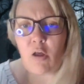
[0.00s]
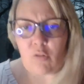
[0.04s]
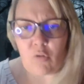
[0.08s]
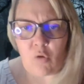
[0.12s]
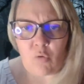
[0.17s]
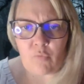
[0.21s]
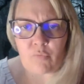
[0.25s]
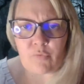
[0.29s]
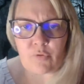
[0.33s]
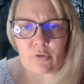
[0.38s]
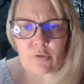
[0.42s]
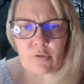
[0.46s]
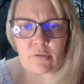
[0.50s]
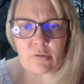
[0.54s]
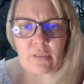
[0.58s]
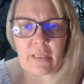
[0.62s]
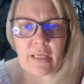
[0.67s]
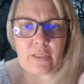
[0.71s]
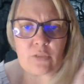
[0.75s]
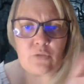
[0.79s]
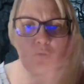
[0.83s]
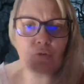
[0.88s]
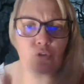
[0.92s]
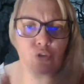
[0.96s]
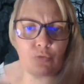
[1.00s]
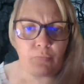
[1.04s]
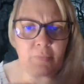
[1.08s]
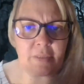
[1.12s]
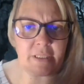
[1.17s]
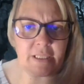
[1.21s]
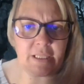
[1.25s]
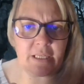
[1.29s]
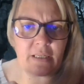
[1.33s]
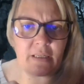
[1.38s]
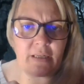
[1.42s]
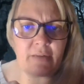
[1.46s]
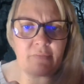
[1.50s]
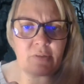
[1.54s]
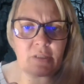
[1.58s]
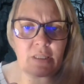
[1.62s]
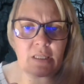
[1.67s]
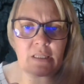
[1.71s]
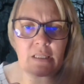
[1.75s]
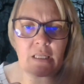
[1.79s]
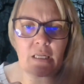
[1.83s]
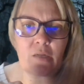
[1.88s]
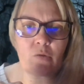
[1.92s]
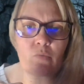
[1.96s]
over like social media and
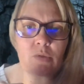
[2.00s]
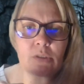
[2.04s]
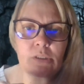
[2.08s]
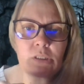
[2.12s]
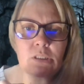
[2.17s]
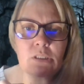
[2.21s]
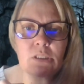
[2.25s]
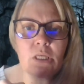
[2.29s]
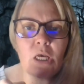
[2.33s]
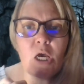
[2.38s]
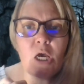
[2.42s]
everything, that it was this